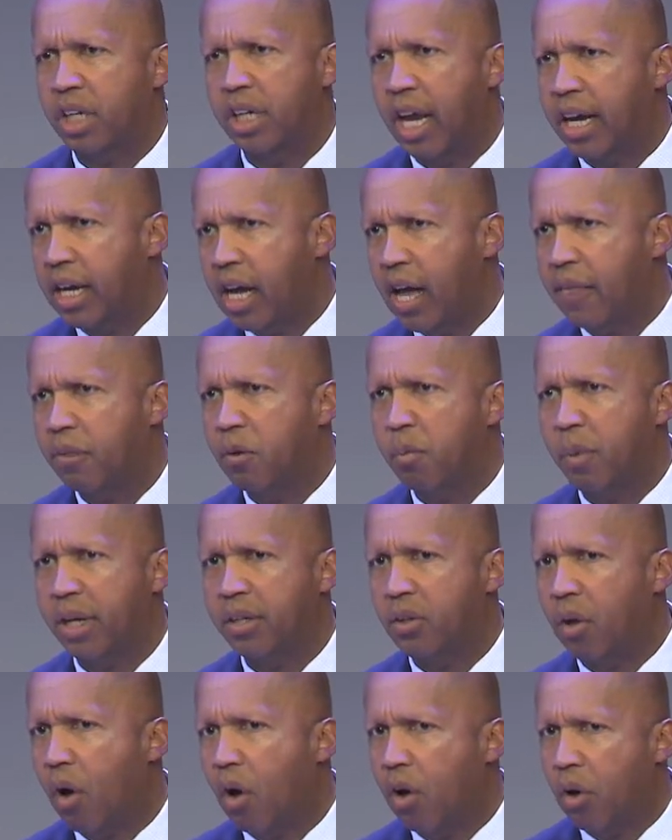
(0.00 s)
And I got through my
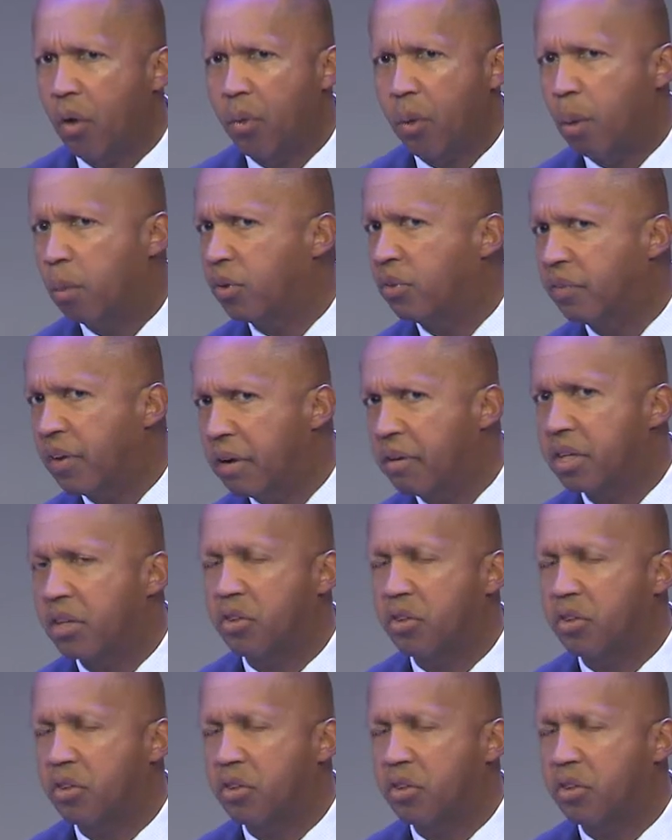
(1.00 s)
talk, although I was very